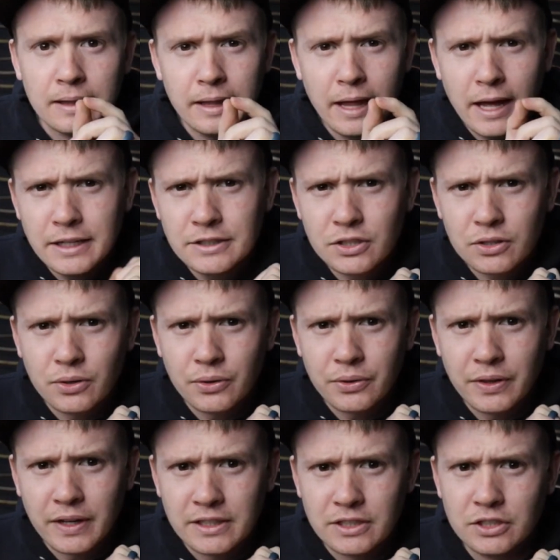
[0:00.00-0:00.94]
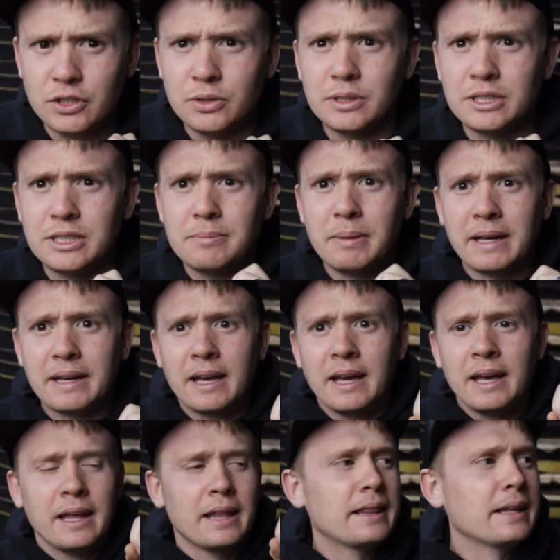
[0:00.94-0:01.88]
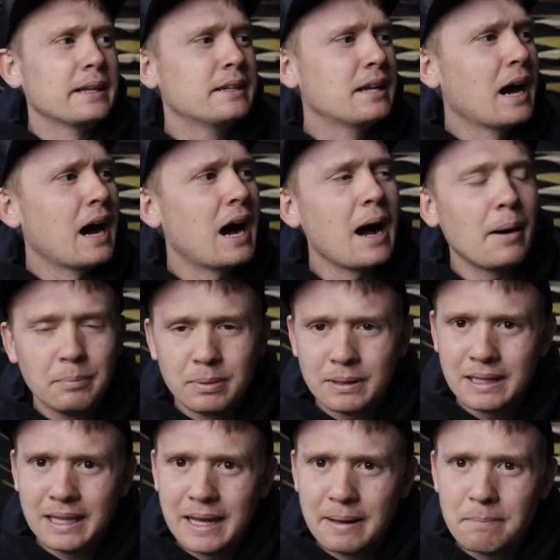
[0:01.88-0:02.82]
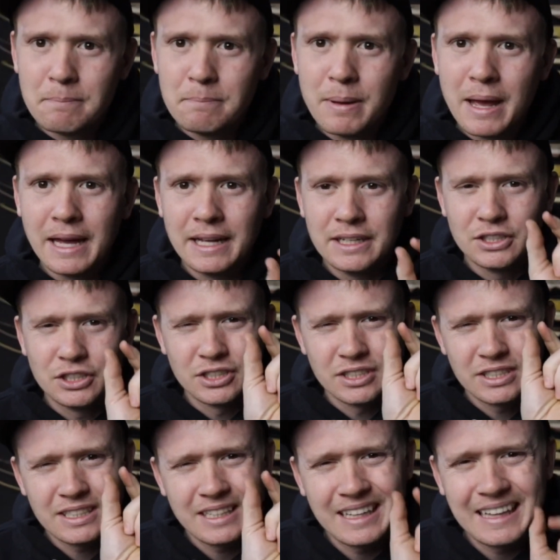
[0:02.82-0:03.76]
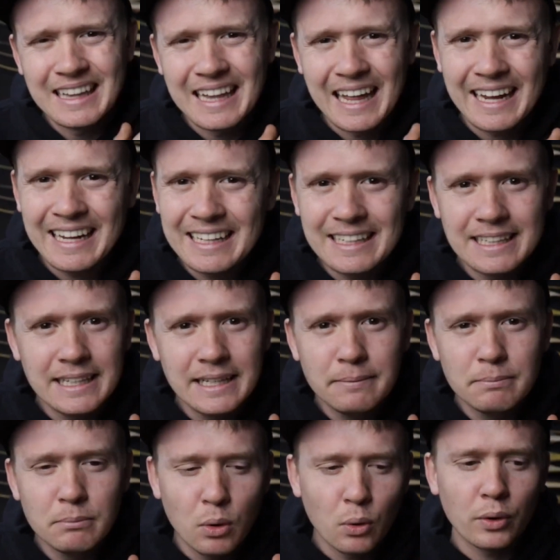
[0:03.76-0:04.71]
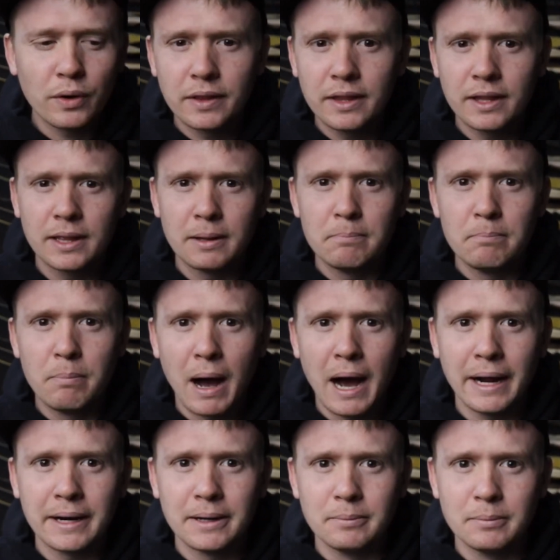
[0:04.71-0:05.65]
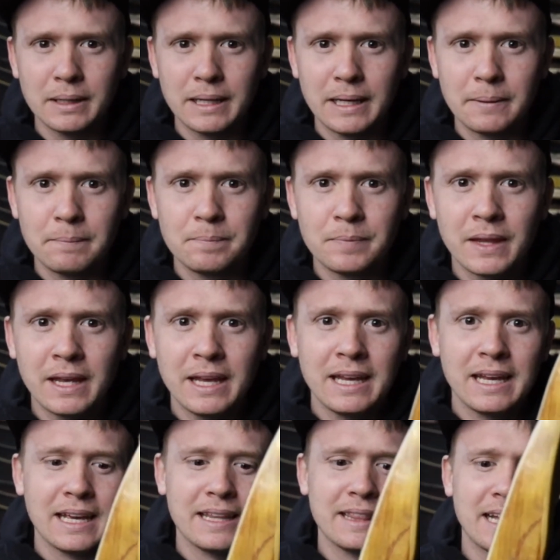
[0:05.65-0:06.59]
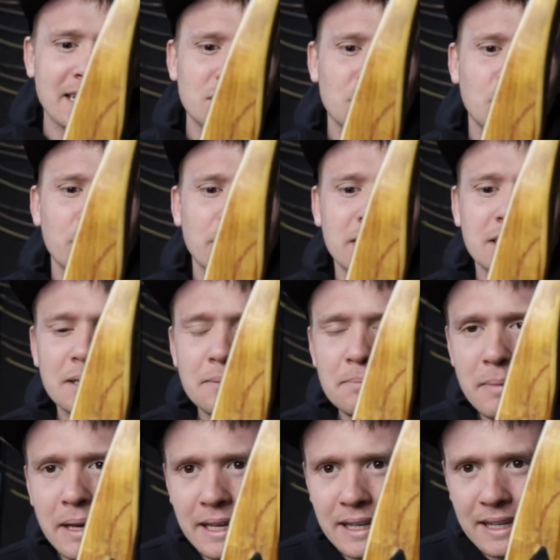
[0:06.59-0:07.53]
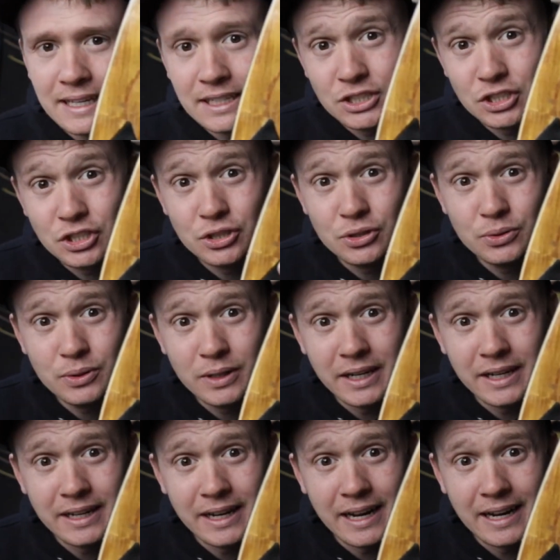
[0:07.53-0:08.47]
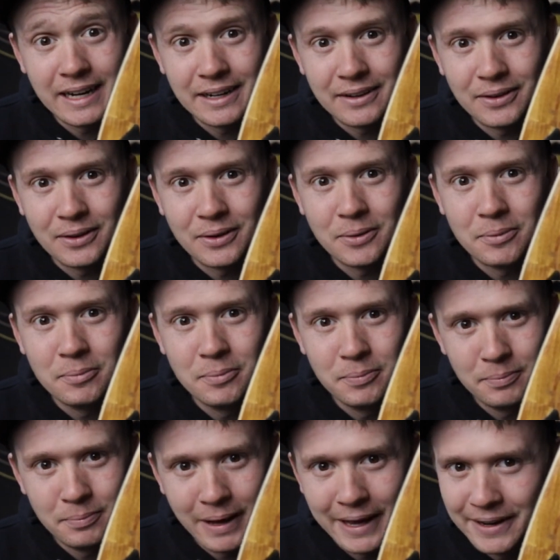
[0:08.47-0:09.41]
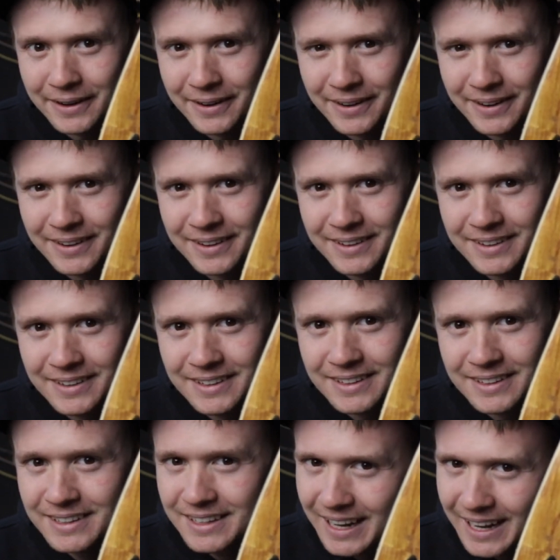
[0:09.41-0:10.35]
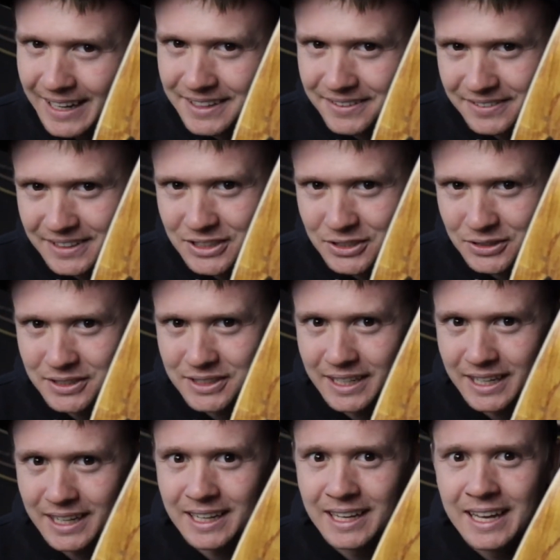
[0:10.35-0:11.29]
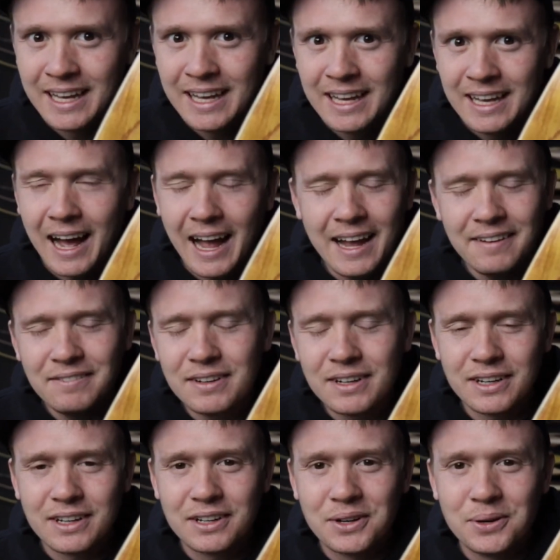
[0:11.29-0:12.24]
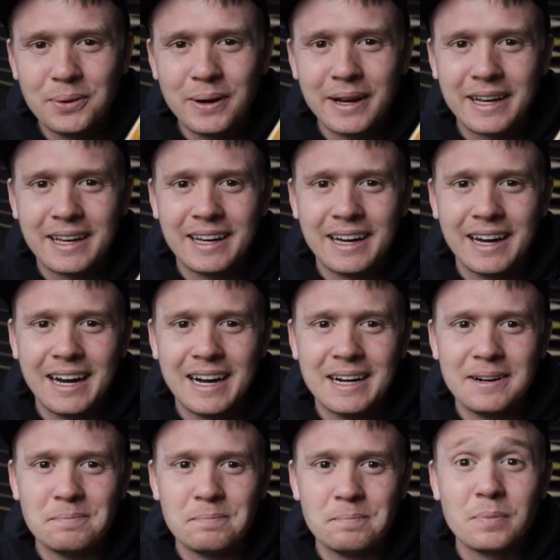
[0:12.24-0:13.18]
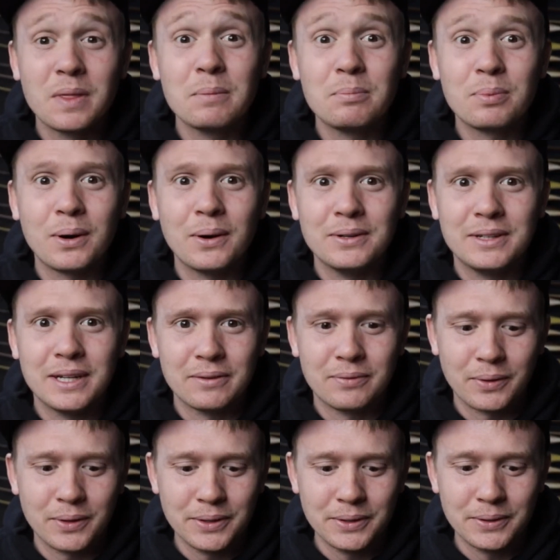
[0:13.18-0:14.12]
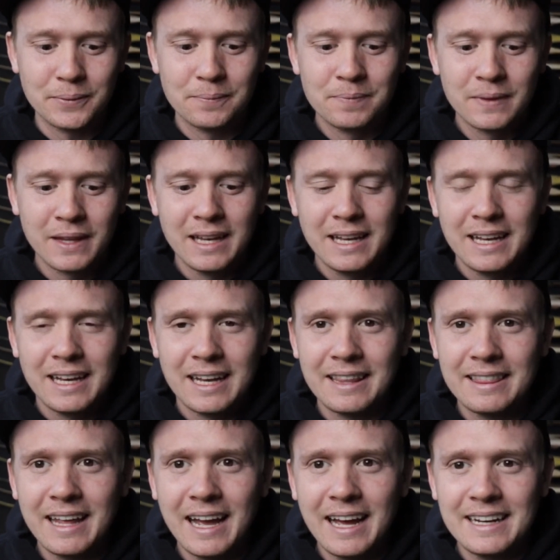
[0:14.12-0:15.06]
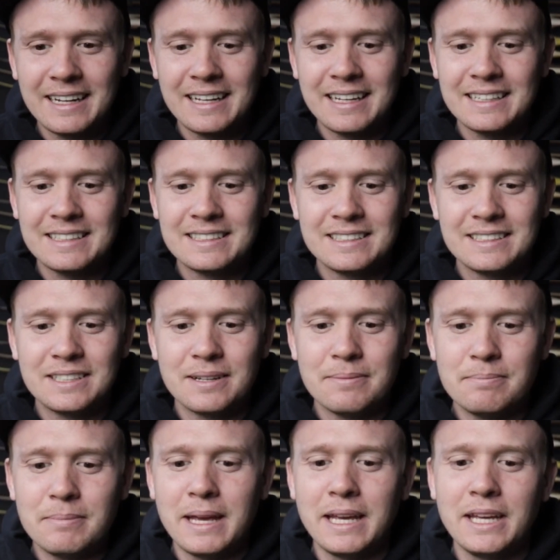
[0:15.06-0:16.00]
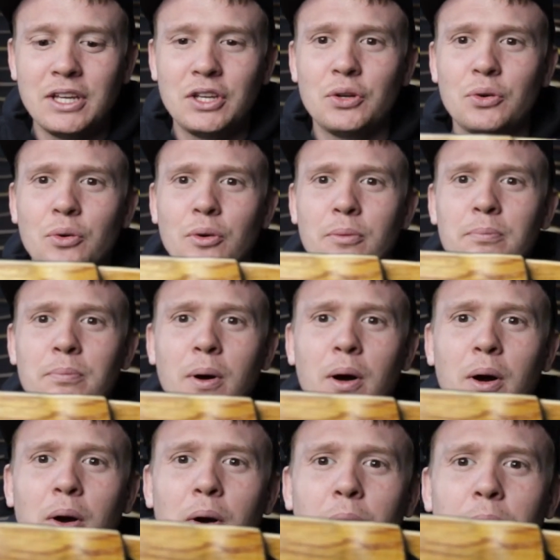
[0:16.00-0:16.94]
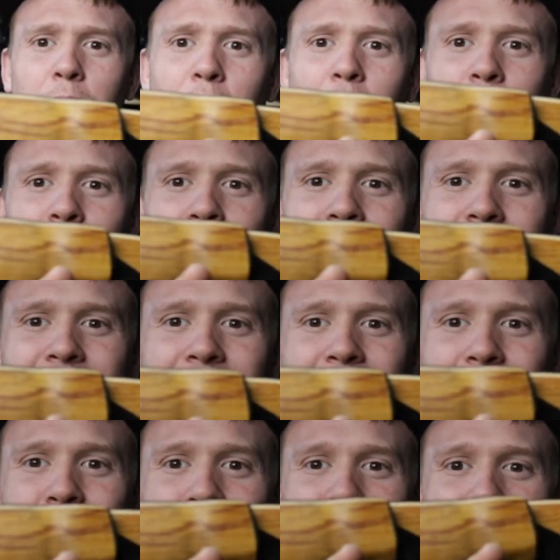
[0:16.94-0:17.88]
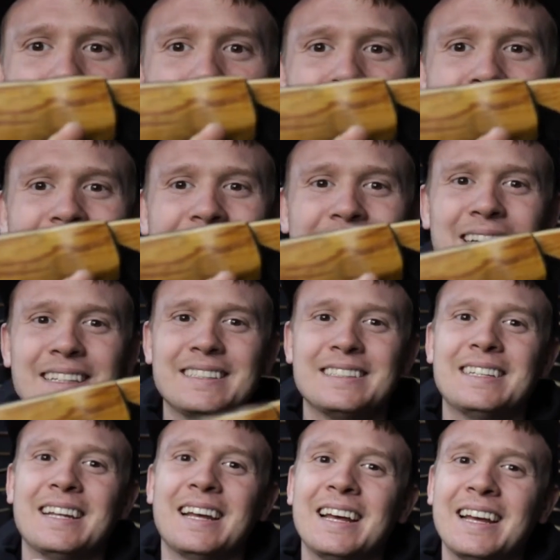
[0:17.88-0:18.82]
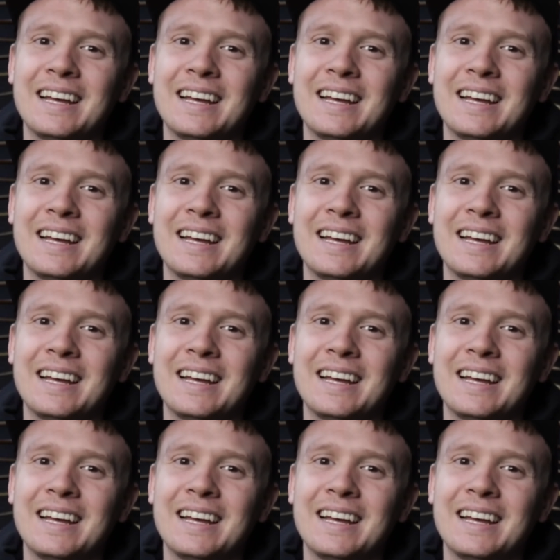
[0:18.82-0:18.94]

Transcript: logical thing to do is to make the top limb bend just slightly more than the bottom limb, and that's going to make it shoot an arrow better. Kind of interesting. I have a quick pro tip for you, and that is to make your bow perfectly balanced.